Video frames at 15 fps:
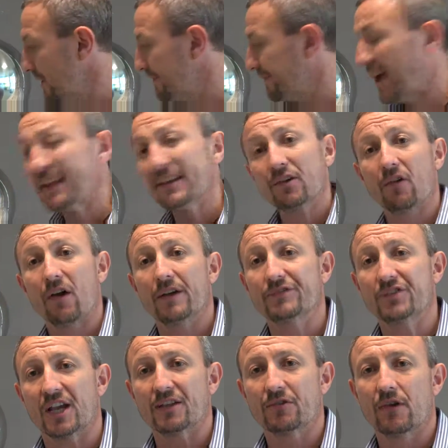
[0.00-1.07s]
the Van de Graaff
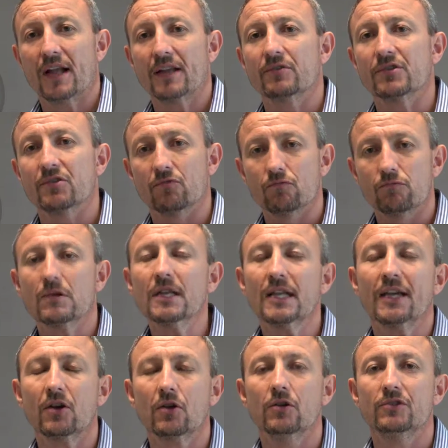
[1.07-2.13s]
generator is a
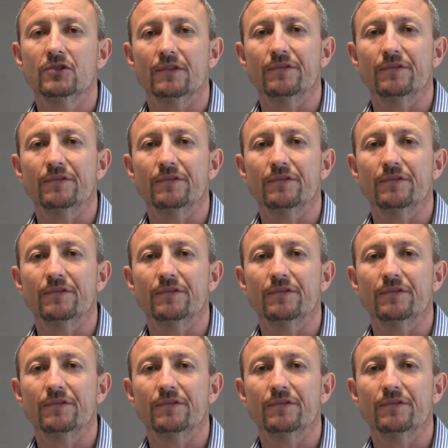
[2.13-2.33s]
really good